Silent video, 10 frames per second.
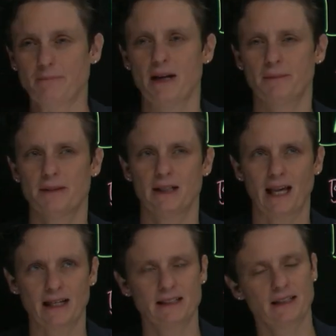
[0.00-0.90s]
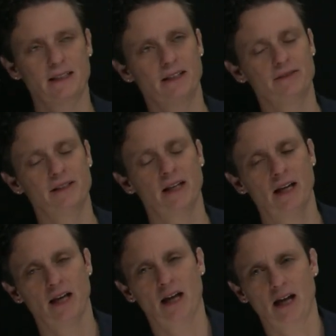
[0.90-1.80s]
up the laxatives,
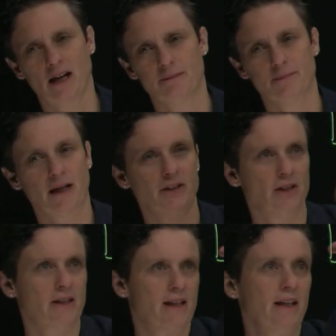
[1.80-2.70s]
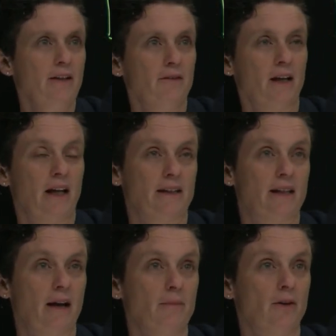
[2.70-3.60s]
I just let
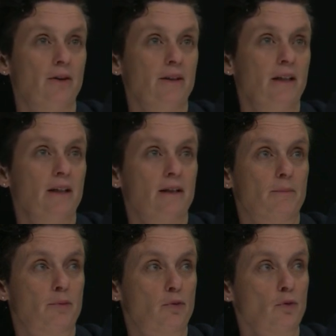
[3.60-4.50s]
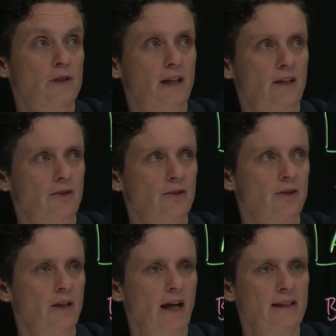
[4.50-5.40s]
them on here, the pro-secretory
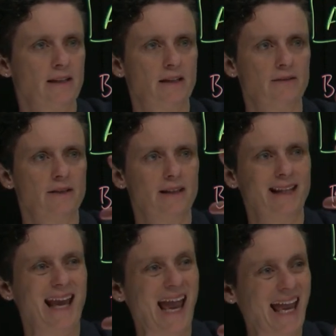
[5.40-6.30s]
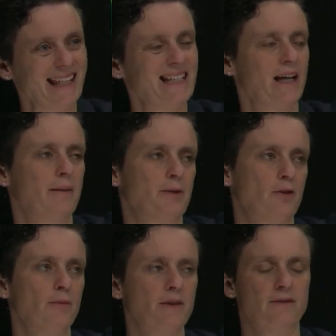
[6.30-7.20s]
laxatives and the
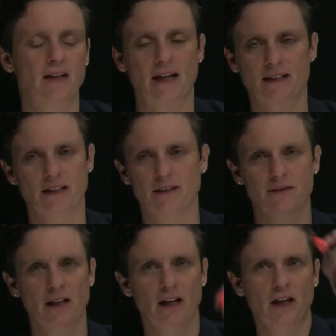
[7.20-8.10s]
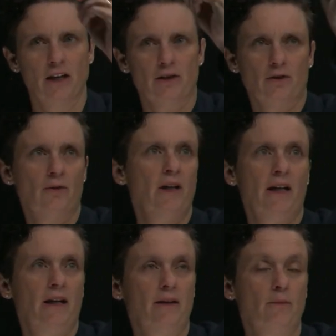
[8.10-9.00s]
anti-absorptive laxatives. So
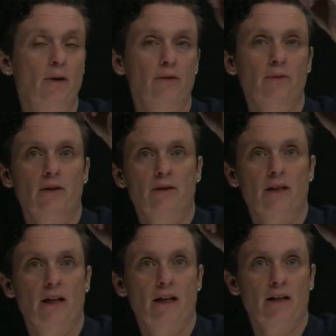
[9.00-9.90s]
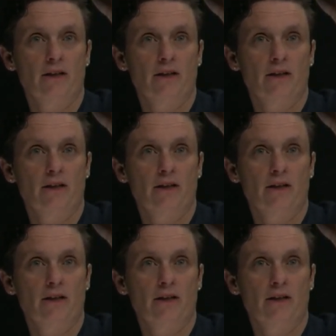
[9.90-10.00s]
the one way or the other,